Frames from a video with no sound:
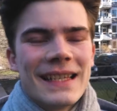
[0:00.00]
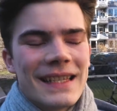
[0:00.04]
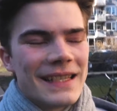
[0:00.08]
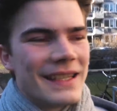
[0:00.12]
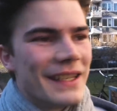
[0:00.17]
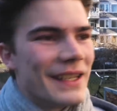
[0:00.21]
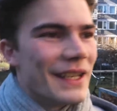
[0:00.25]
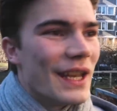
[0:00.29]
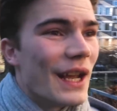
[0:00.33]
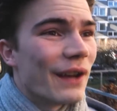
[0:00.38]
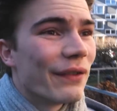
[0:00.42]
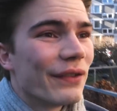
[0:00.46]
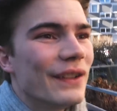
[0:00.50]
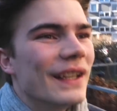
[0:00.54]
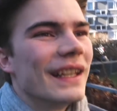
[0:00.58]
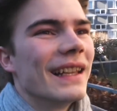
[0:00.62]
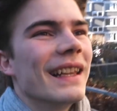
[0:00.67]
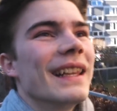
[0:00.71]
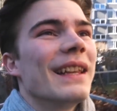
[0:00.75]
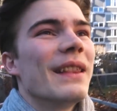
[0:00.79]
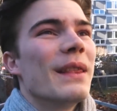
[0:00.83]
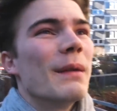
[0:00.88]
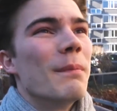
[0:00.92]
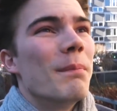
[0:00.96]
is
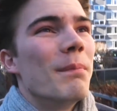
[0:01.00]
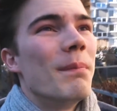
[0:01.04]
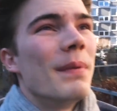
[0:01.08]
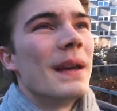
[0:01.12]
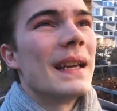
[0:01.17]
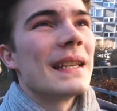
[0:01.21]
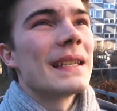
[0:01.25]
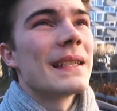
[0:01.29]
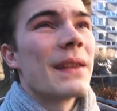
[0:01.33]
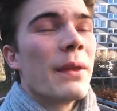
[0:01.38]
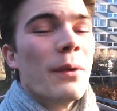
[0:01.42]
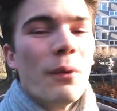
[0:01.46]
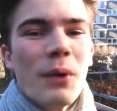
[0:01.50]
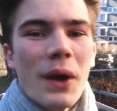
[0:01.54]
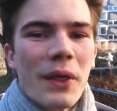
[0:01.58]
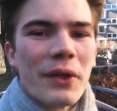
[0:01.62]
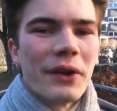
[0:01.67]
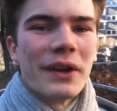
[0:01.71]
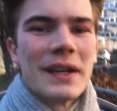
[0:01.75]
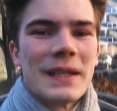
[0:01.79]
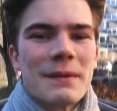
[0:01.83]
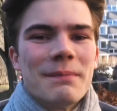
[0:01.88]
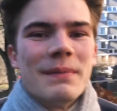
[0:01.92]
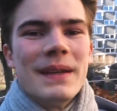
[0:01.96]
definitely the best the
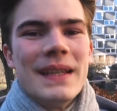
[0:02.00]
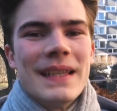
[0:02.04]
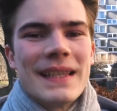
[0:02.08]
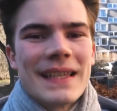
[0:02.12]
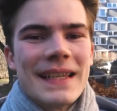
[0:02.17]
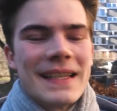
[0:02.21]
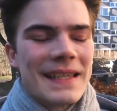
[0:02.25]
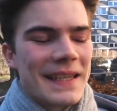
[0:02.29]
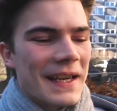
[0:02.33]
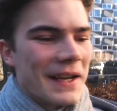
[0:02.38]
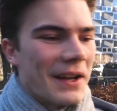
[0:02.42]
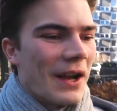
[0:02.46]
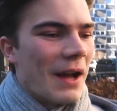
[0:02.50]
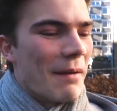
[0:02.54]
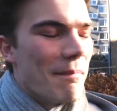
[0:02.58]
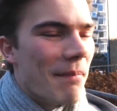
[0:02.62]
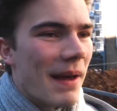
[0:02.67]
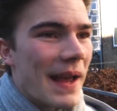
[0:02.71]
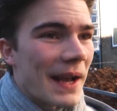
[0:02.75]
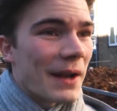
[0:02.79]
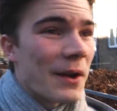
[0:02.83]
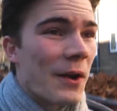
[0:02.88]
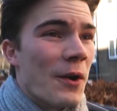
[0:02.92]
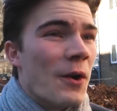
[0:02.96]
weather has been since I got
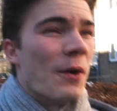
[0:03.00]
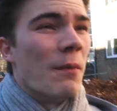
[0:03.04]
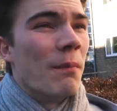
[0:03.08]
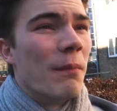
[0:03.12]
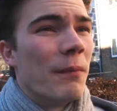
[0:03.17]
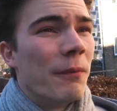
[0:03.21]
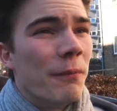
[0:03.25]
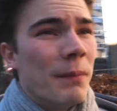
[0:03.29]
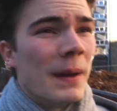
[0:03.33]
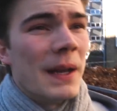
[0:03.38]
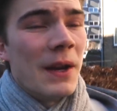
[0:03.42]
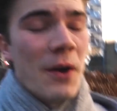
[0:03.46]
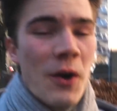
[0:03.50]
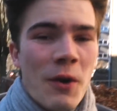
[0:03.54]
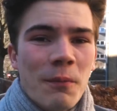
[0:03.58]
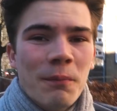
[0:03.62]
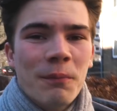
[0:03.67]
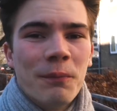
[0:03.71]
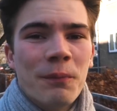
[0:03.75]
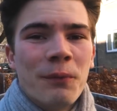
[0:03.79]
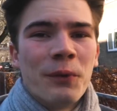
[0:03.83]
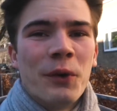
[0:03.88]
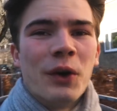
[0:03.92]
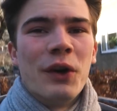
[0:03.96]
back home. Been
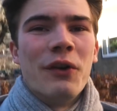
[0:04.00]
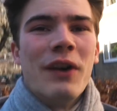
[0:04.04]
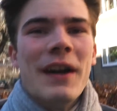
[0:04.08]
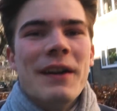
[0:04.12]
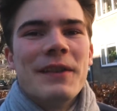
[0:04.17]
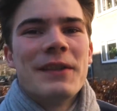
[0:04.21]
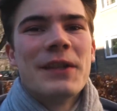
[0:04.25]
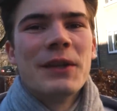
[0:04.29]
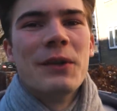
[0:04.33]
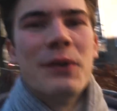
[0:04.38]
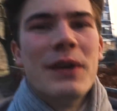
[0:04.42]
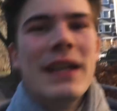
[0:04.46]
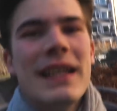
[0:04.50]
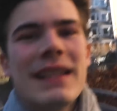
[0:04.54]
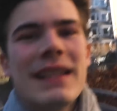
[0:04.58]
home for around 2